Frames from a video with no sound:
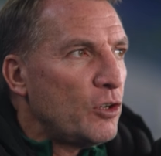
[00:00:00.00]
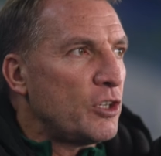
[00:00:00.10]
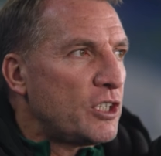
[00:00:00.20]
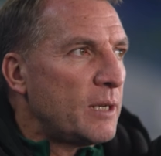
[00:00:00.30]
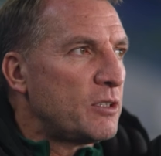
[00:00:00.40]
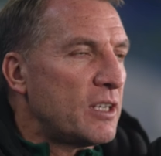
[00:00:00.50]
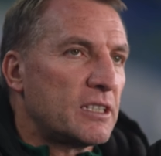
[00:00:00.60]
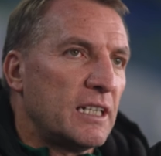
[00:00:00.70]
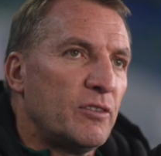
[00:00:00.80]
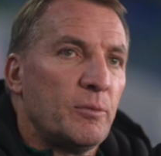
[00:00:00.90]
lot of the times at
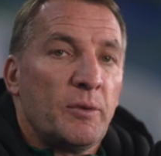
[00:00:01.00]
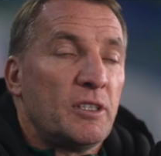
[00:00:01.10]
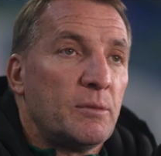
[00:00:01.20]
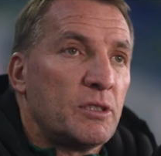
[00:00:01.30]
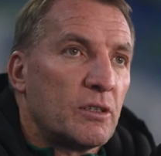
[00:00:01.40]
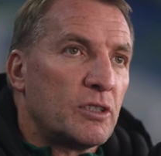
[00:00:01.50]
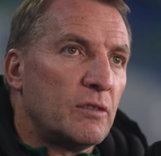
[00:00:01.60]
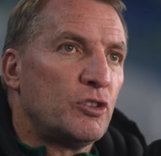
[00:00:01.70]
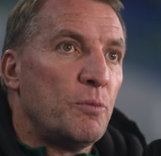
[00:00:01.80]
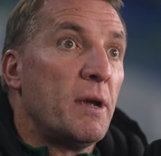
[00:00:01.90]
this level, maybe teams like
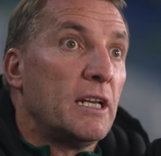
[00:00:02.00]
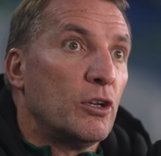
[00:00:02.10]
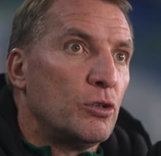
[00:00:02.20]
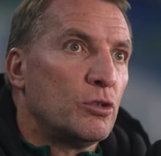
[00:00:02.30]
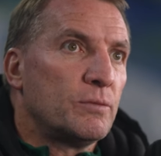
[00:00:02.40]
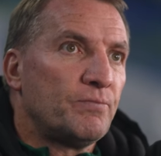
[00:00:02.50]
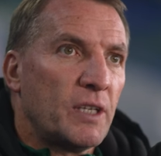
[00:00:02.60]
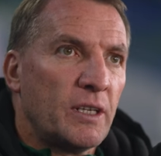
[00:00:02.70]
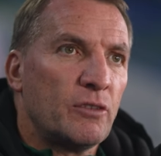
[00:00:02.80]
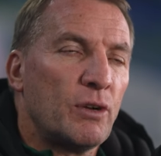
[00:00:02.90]
ourselves, you may lose,
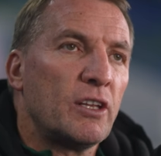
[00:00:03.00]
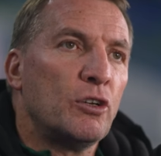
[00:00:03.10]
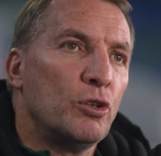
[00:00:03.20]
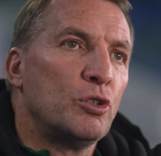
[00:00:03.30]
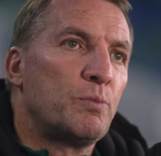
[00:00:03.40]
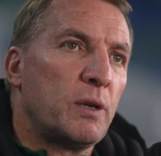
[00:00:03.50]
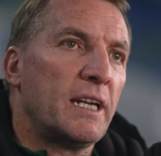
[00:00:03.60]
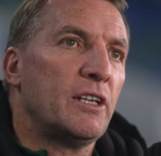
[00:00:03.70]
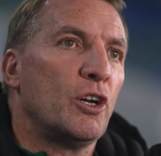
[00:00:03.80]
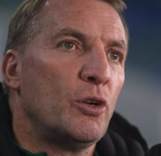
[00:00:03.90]
and I'd rather lose
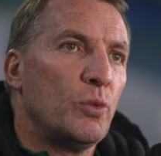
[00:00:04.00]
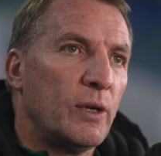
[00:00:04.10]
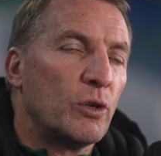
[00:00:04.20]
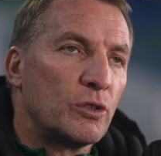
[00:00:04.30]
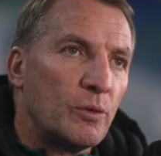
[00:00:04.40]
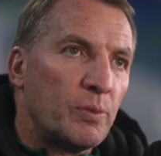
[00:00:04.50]
playing how we want to